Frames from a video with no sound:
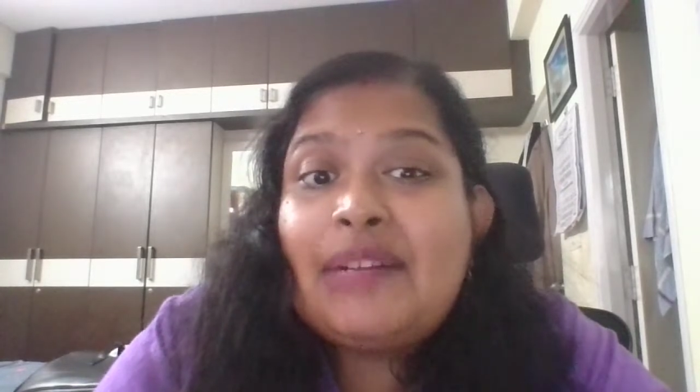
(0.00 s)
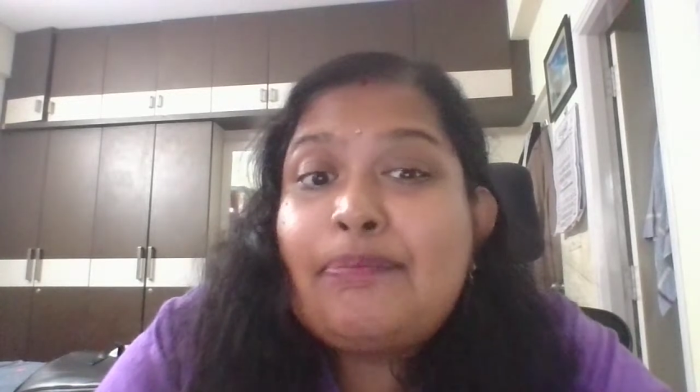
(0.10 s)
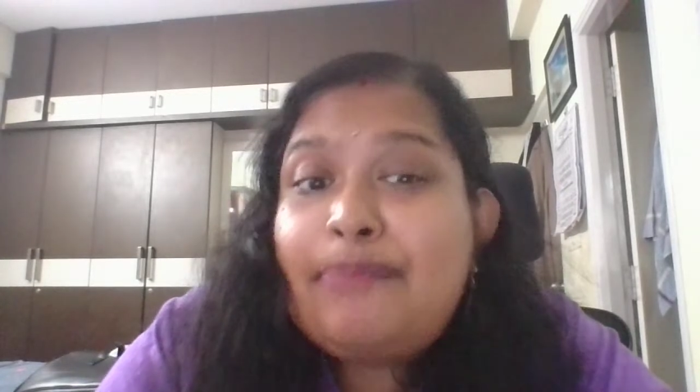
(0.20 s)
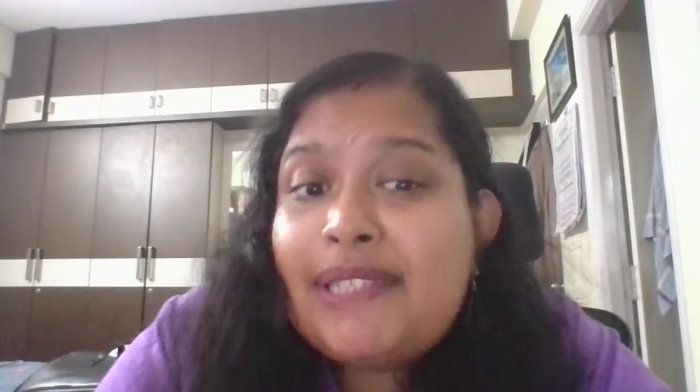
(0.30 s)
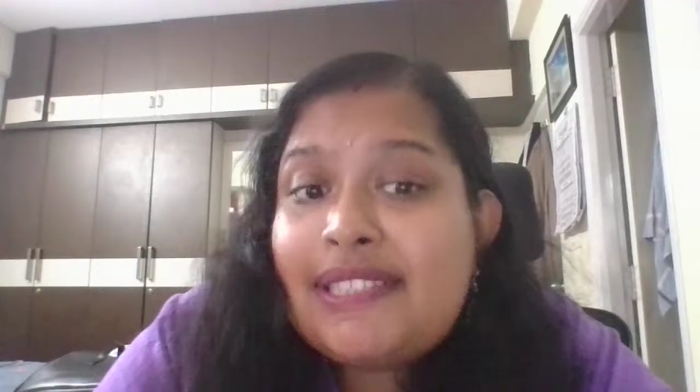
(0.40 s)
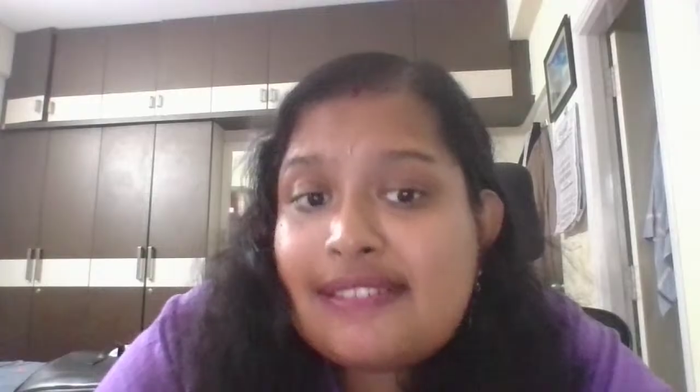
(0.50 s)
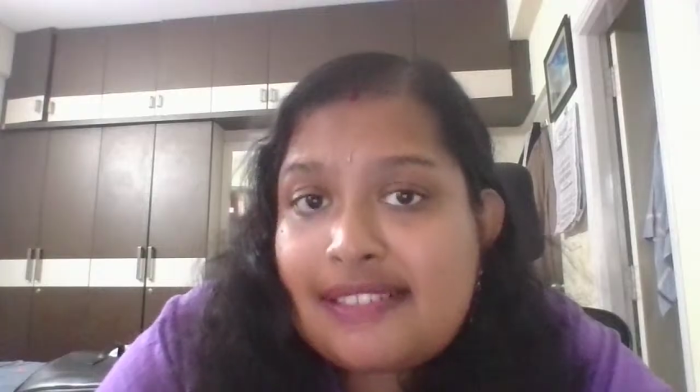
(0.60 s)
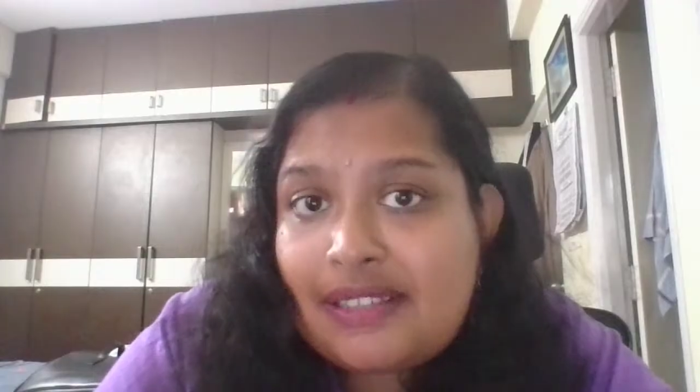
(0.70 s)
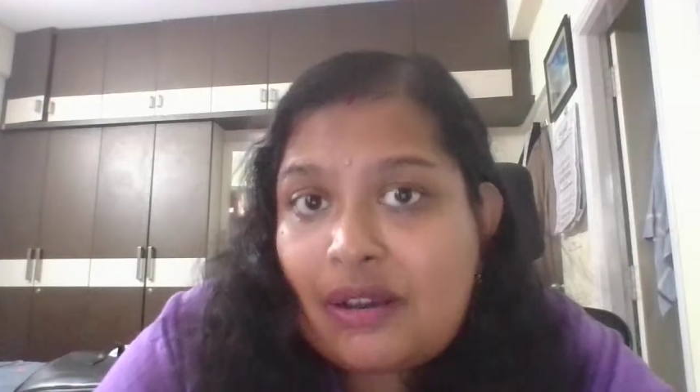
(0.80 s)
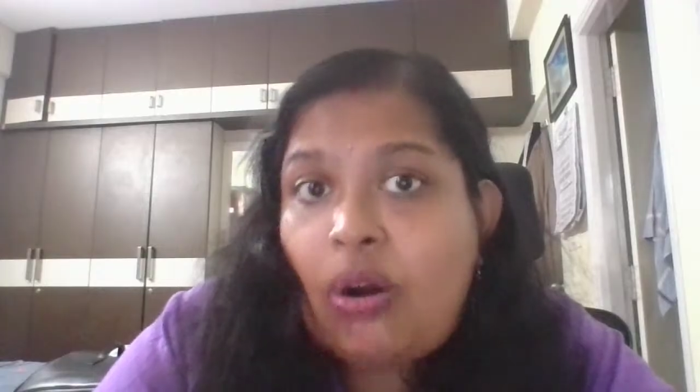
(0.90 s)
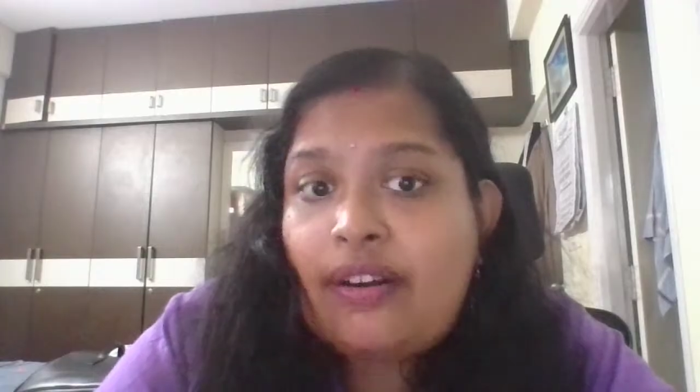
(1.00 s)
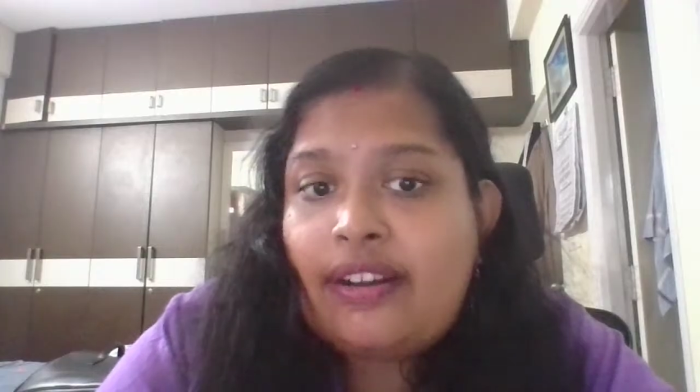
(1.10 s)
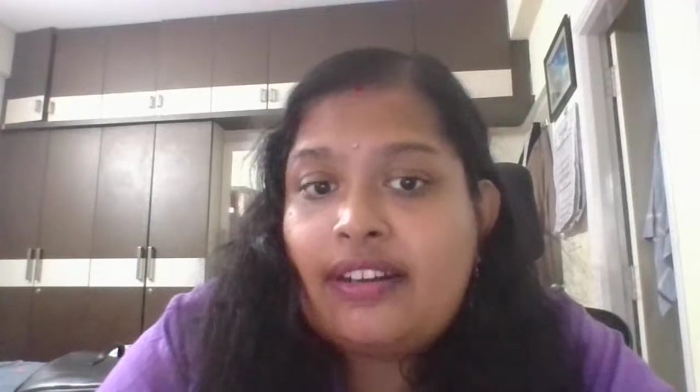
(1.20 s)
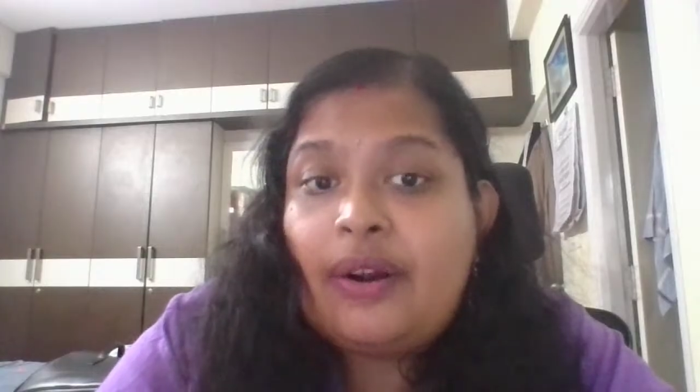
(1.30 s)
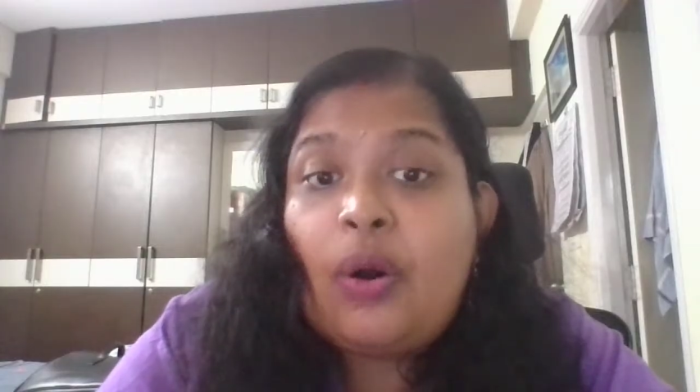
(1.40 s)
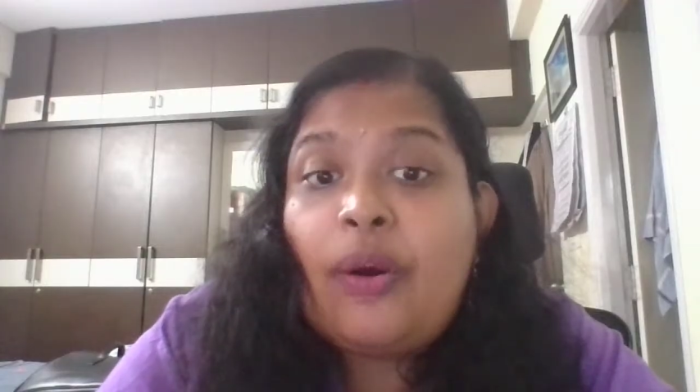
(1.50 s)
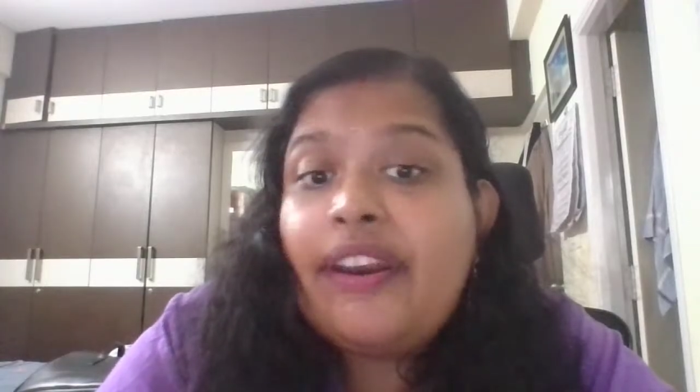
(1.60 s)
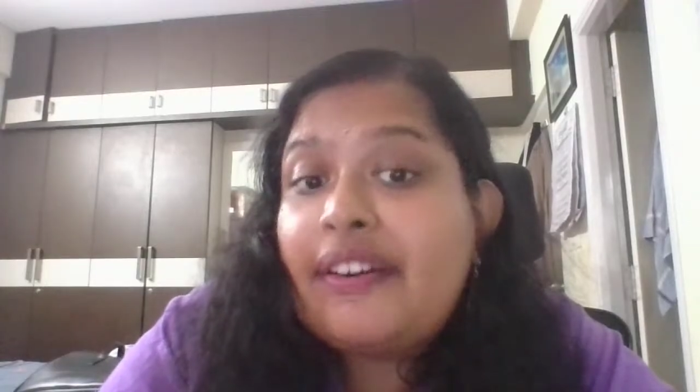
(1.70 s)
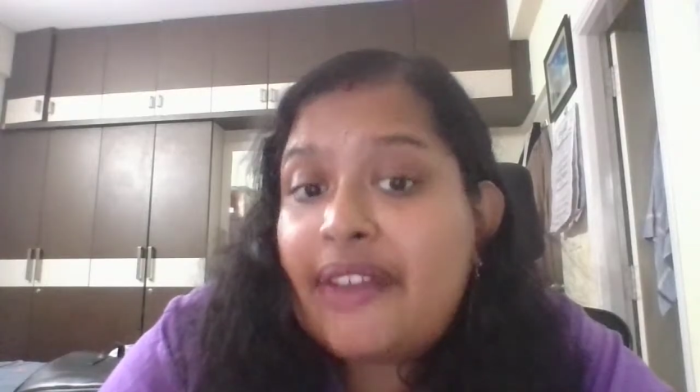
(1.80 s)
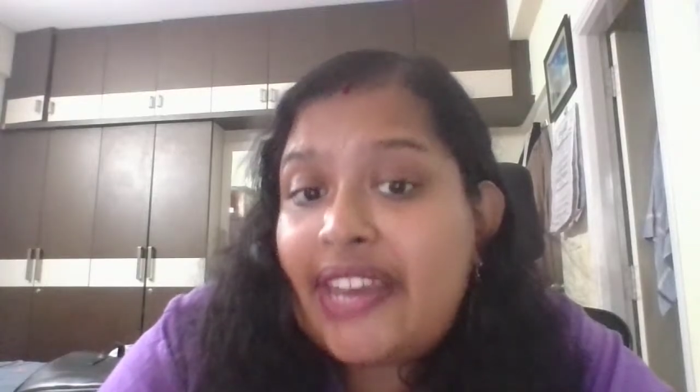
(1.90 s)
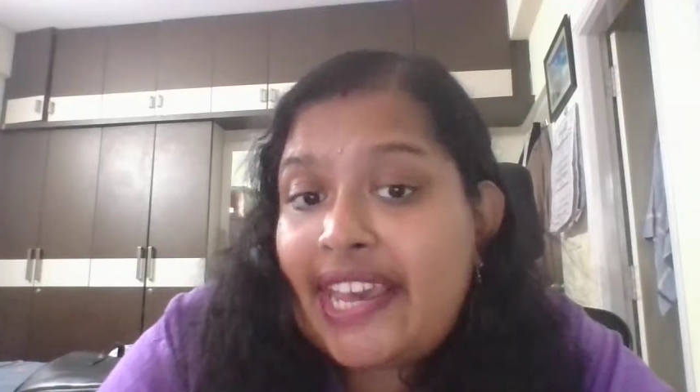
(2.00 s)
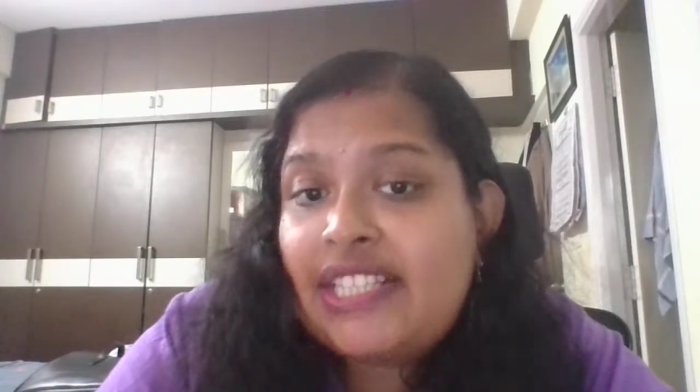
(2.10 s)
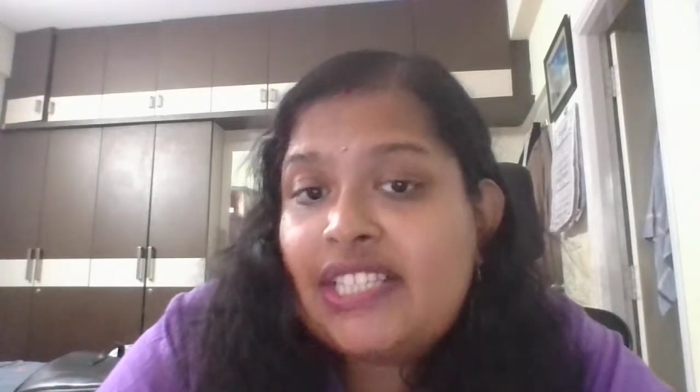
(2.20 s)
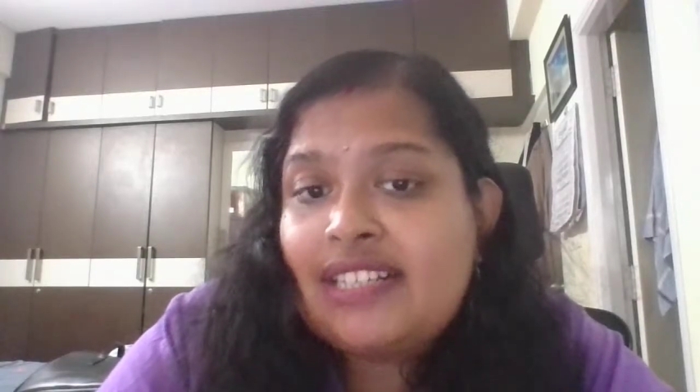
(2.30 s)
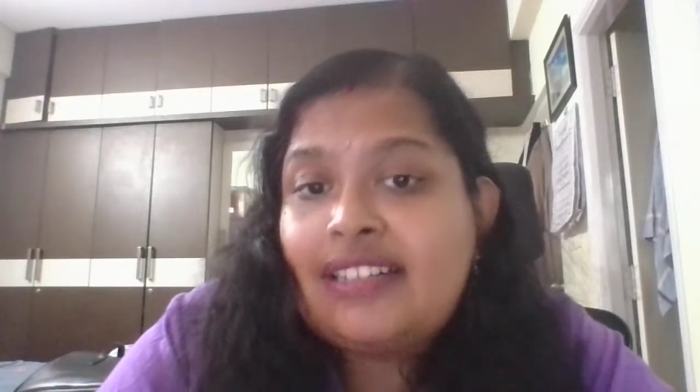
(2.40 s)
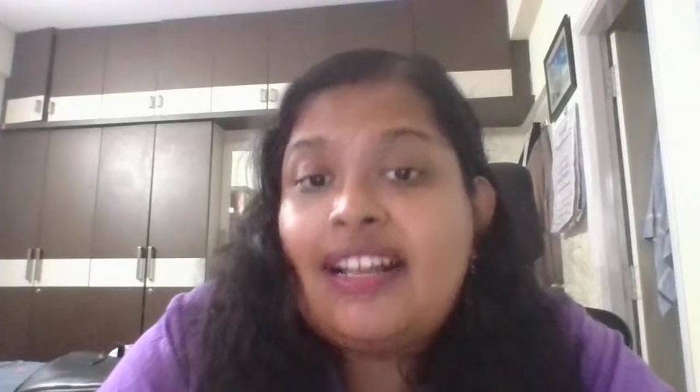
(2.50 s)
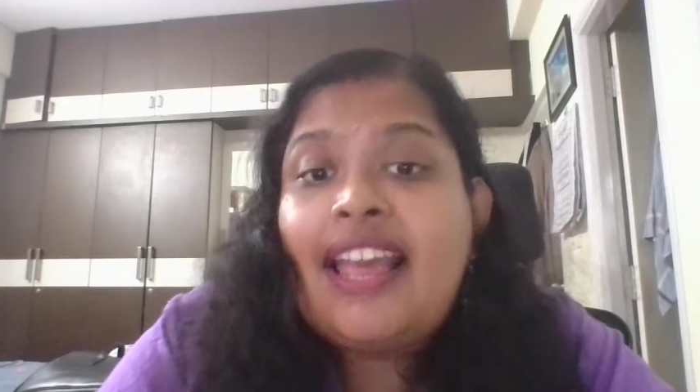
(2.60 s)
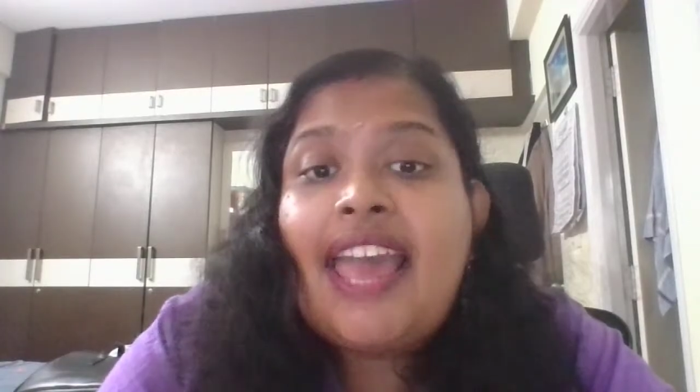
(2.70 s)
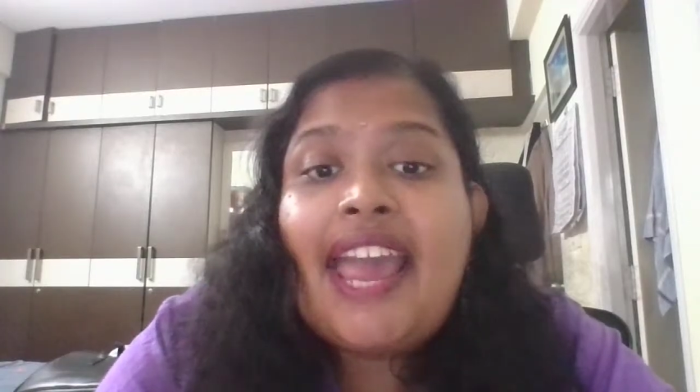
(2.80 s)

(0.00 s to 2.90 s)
a business owner or a creator